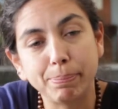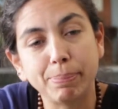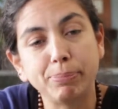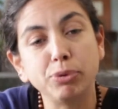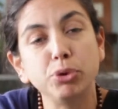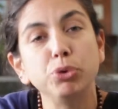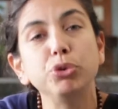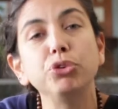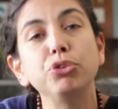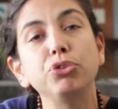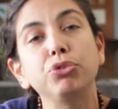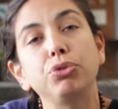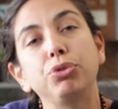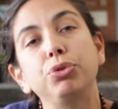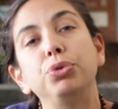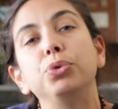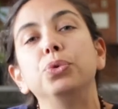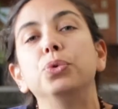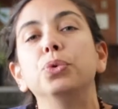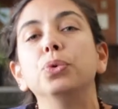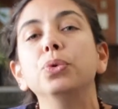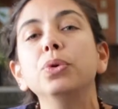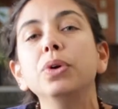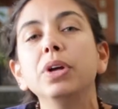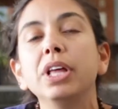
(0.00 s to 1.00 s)
push
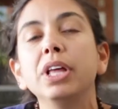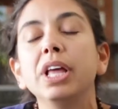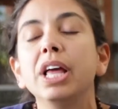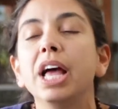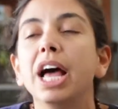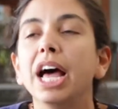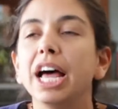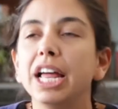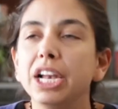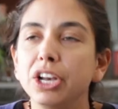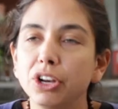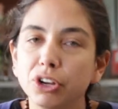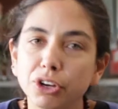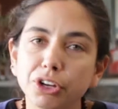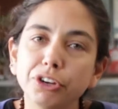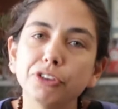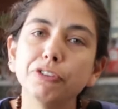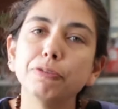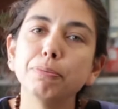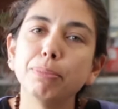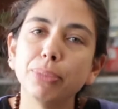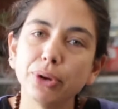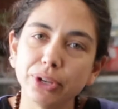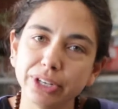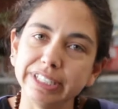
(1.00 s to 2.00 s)
through a lot
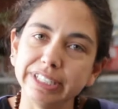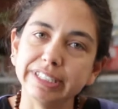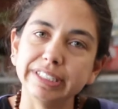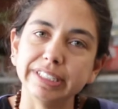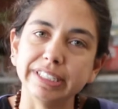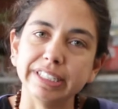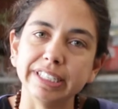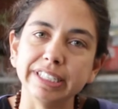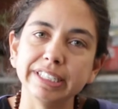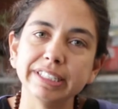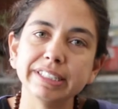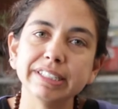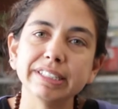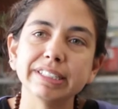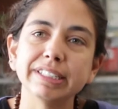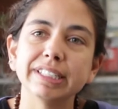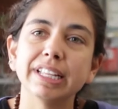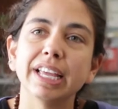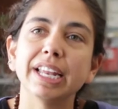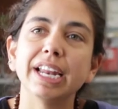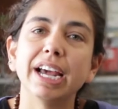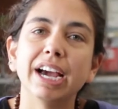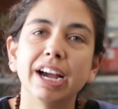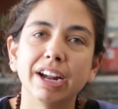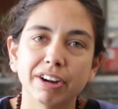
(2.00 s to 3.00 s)
of policies
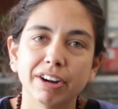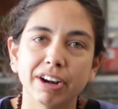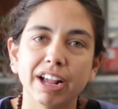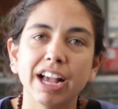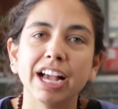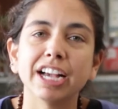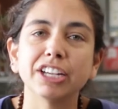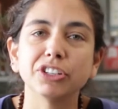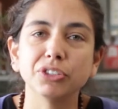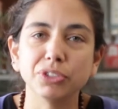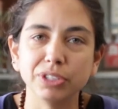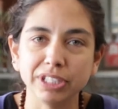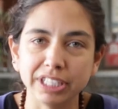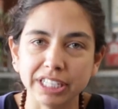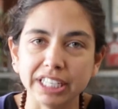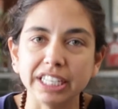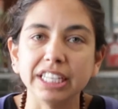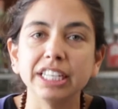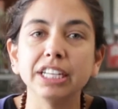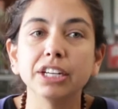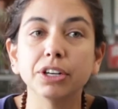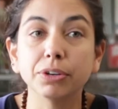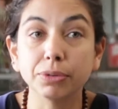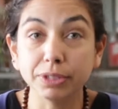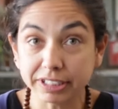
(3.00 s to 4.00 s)
that are actually
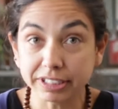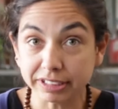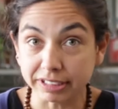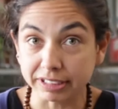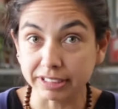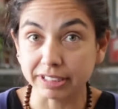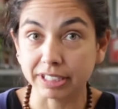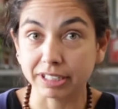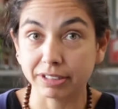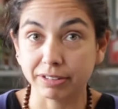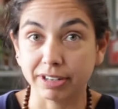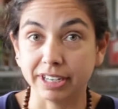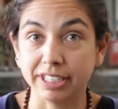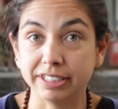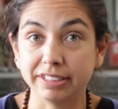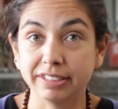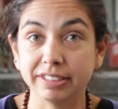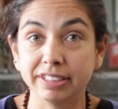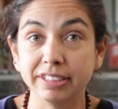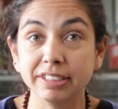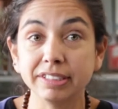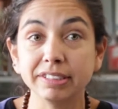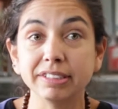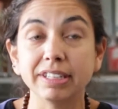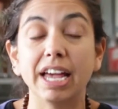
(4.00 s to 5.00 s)
increasing the
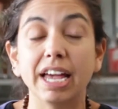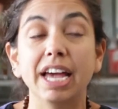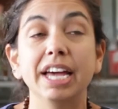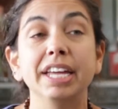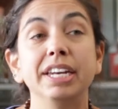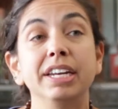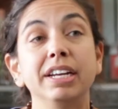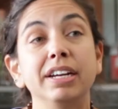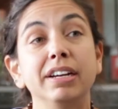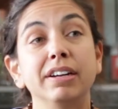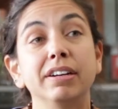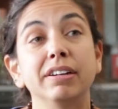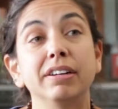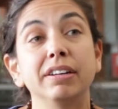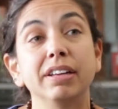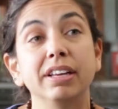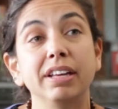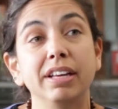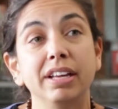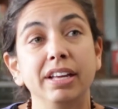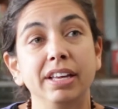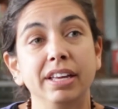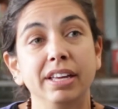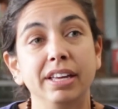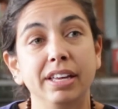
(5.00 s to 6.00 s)
crisis and are
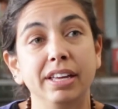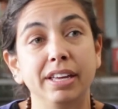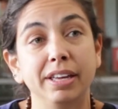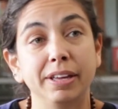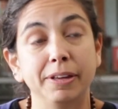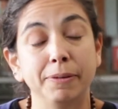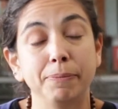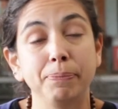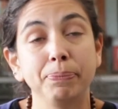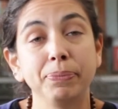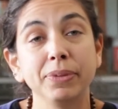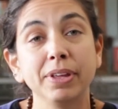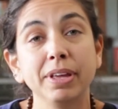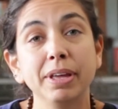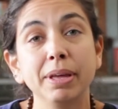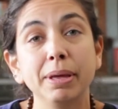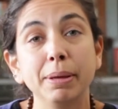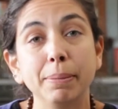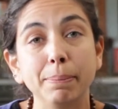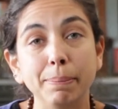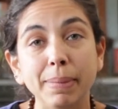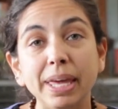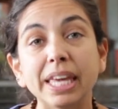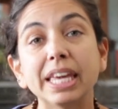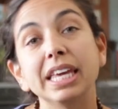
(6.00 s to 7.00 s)

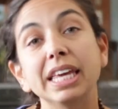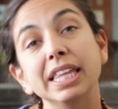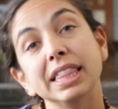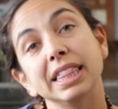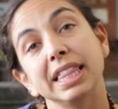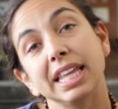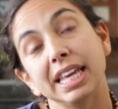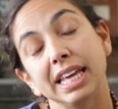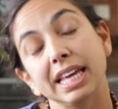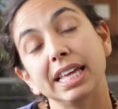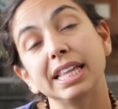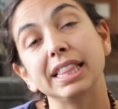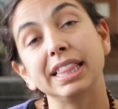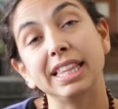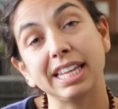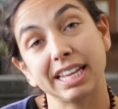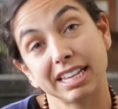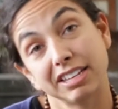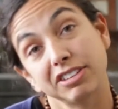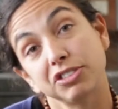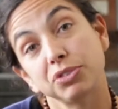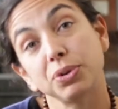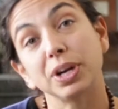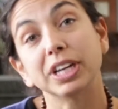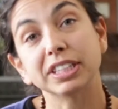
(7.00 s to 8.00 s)
making the
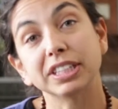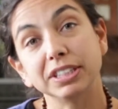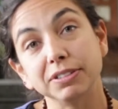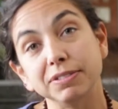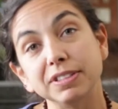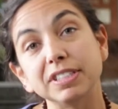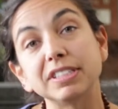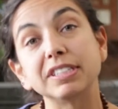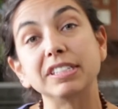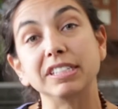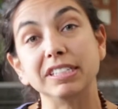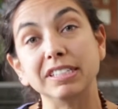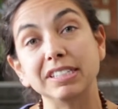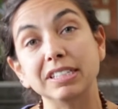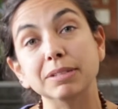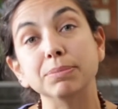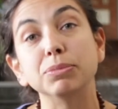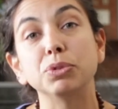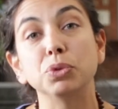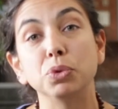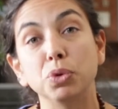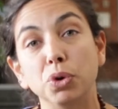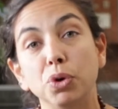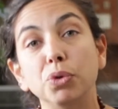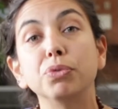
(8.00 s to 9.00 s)
extractivist
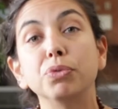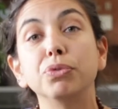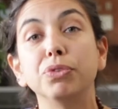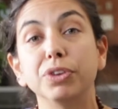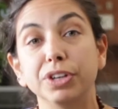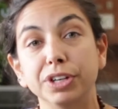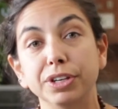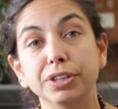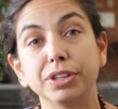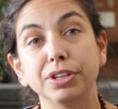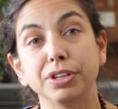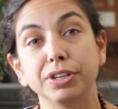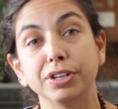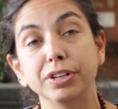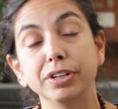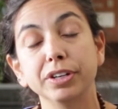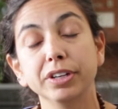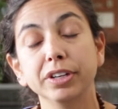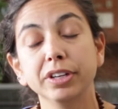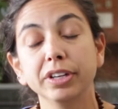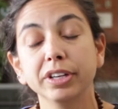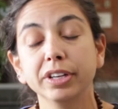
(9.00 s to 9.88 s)
system to go further.